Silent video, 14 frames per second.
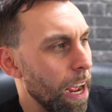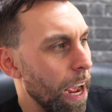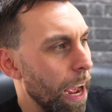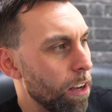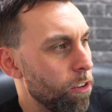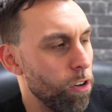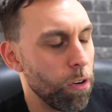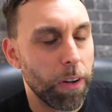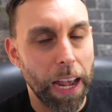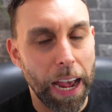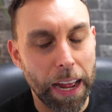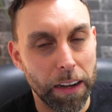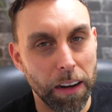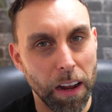and you
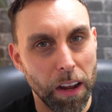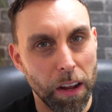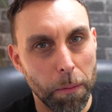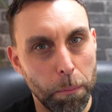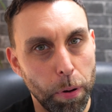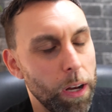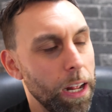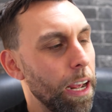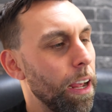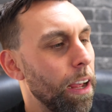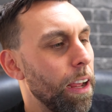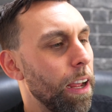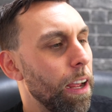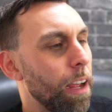can
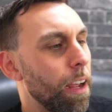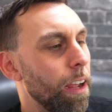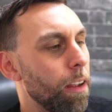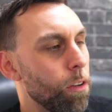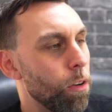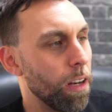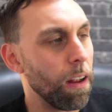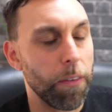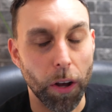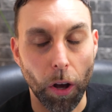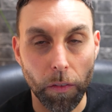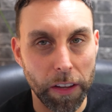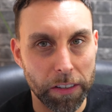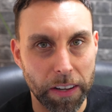have it
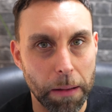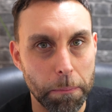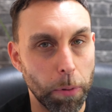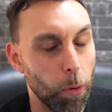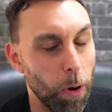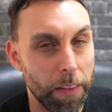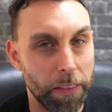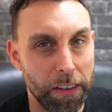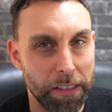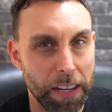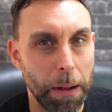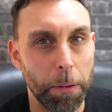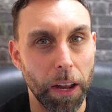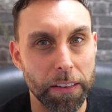on this gimbal, and the
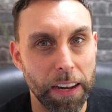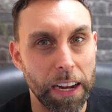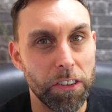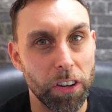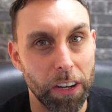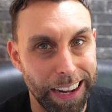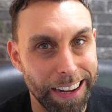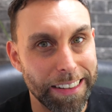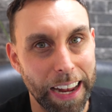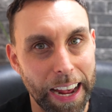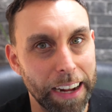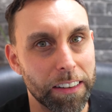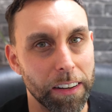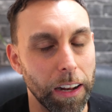stabilization is
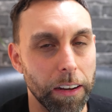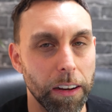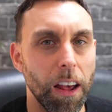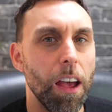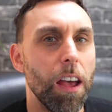excellent.